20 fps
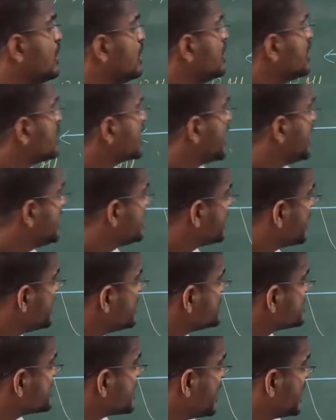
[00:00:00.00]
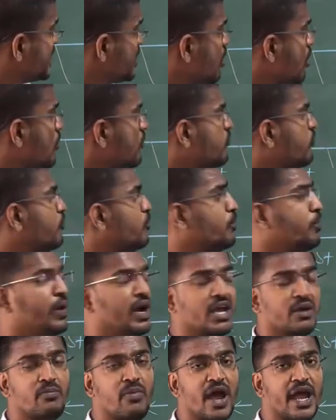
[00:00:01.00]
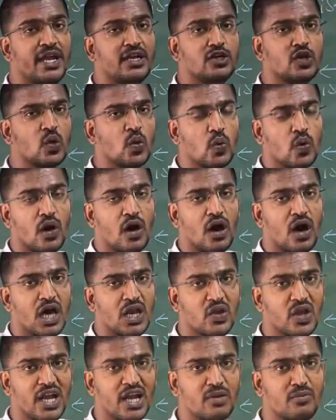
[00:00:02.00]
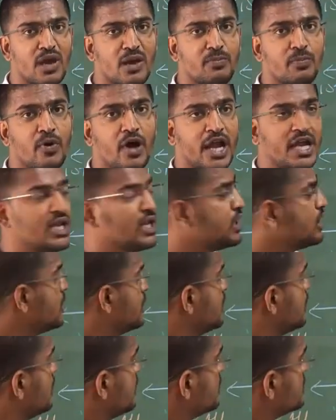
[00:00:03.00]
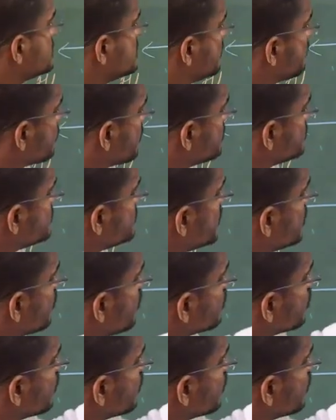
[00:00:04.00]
right hand side of pi by 2. Are you getting my point? See, from 0